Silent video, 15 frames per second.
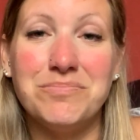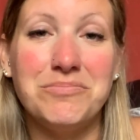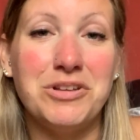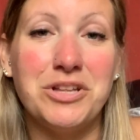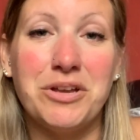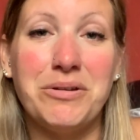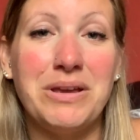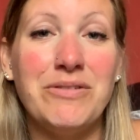you
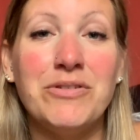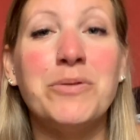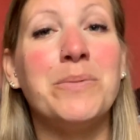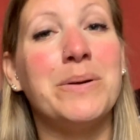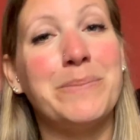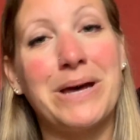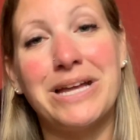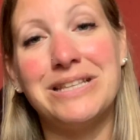know, even on
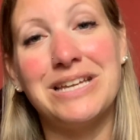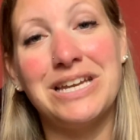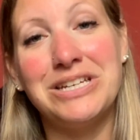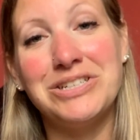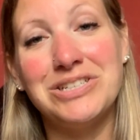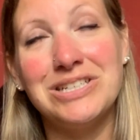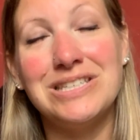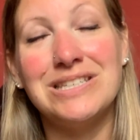my bad
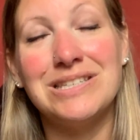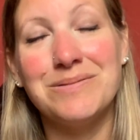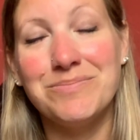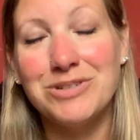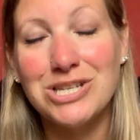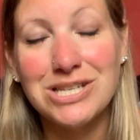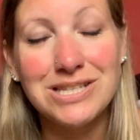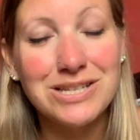days, she's
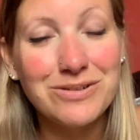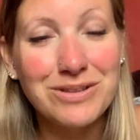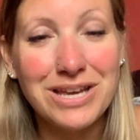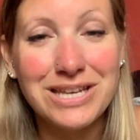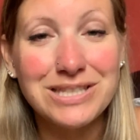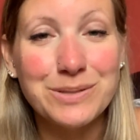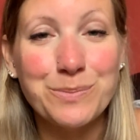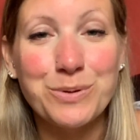still
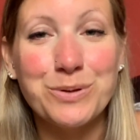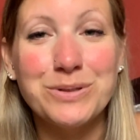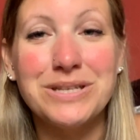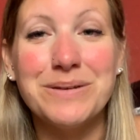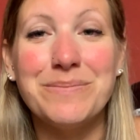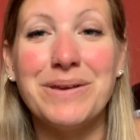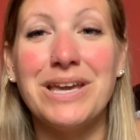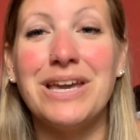there
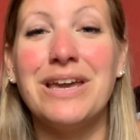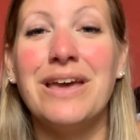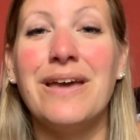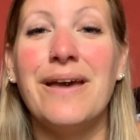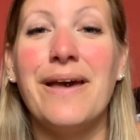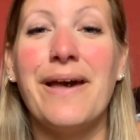supporting me.